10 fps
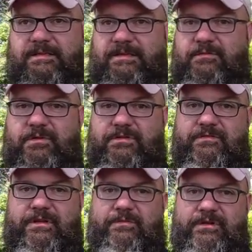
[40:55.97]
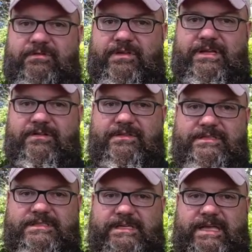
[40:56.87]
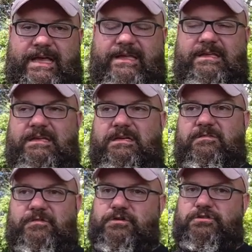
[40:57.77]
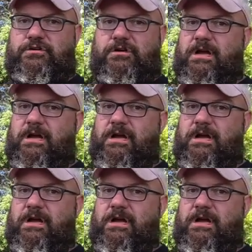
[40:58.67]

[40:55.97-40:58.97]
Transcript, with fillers: it would have it would have killed the CK for sure.